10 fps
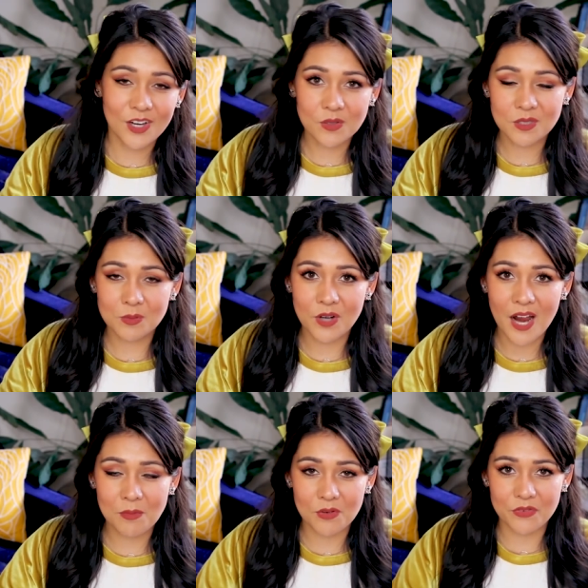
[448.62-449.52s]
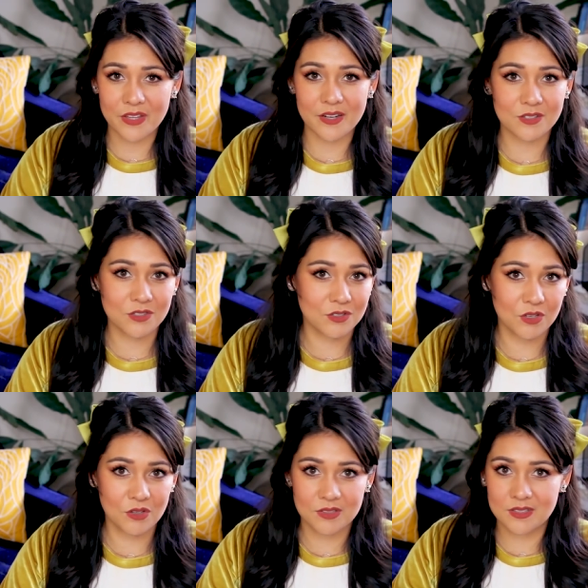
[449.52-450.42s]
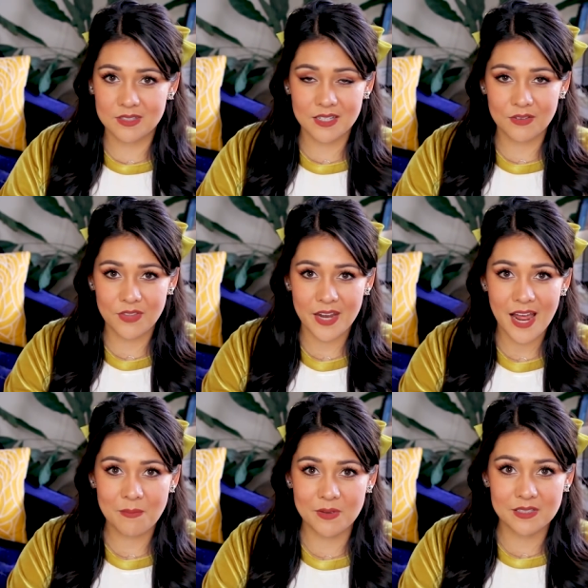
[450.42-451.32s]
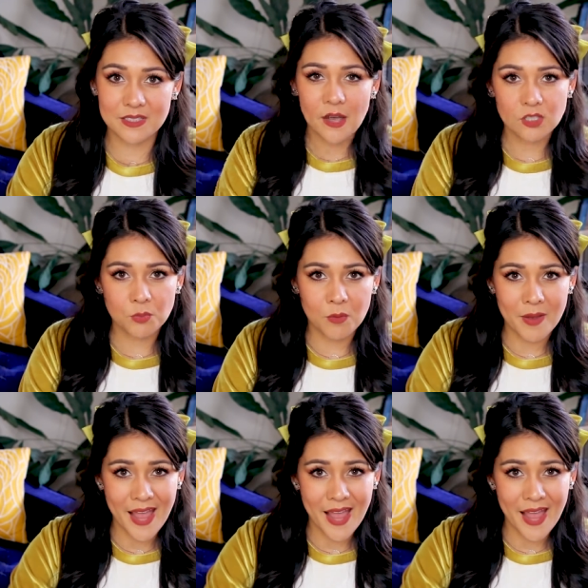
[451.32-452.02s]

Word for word: Go subscribe over there so you see if that happens. I also put